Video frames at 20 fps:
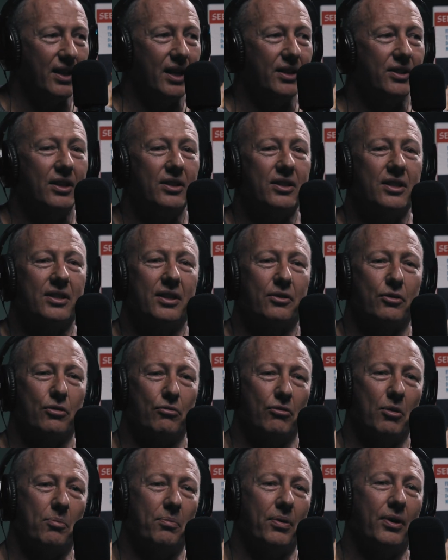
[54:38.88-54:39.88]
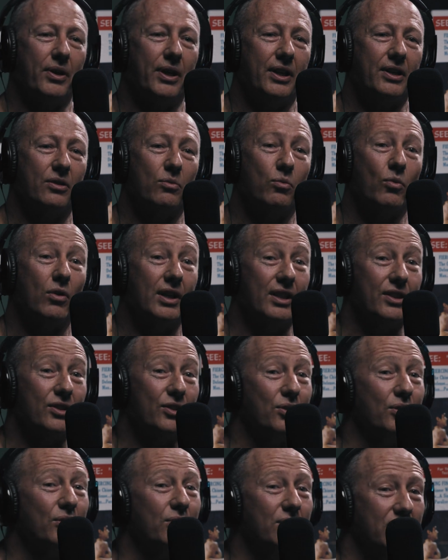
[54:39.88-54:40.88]
And they teach us to repeat what
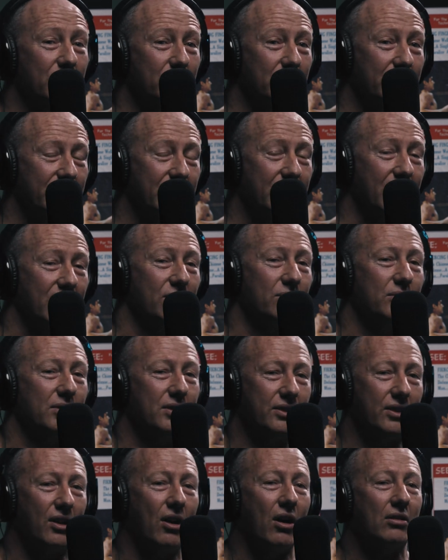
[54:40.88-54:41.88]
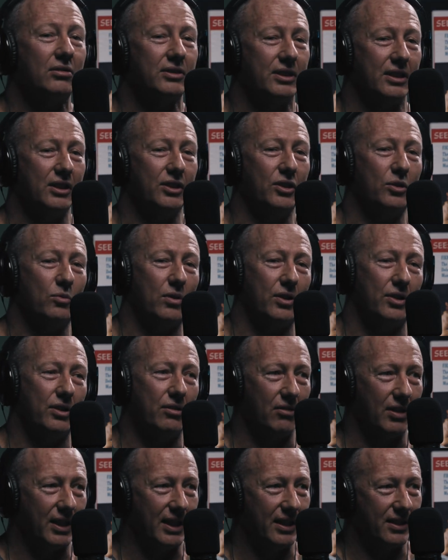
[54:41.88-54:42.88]
is taught to us. In other words, I'll tell you what
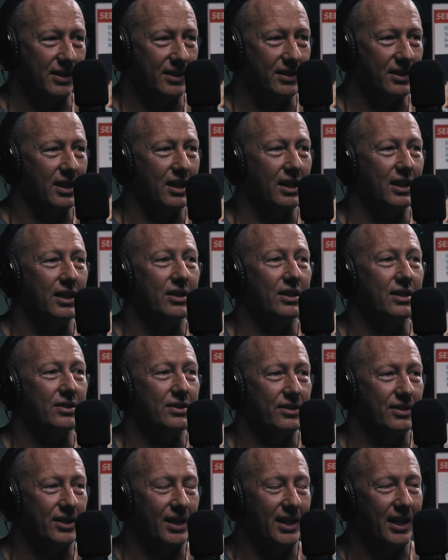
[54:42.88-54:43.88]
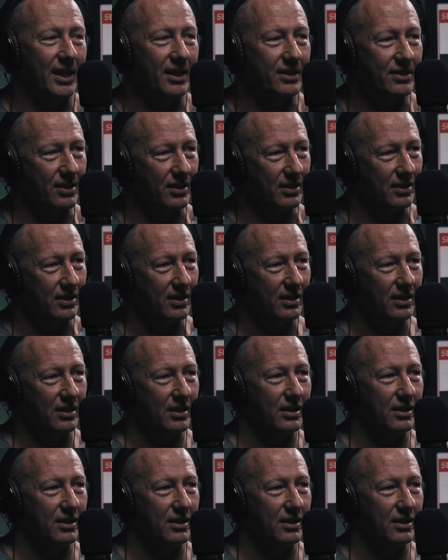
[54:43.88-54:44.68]
you're allowed to say, and this is the answer.